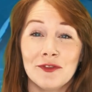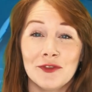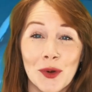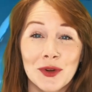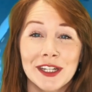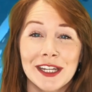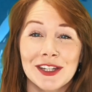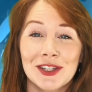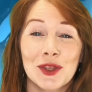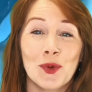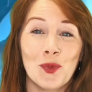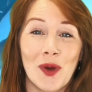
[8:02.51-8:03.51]
voted into
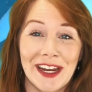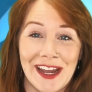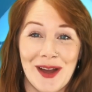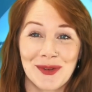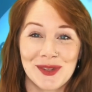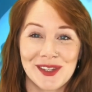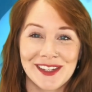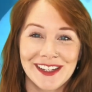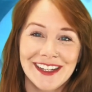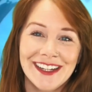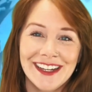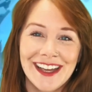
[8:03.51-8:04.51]
the White House.
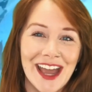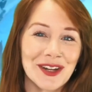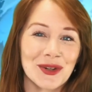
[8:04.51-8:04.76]
And her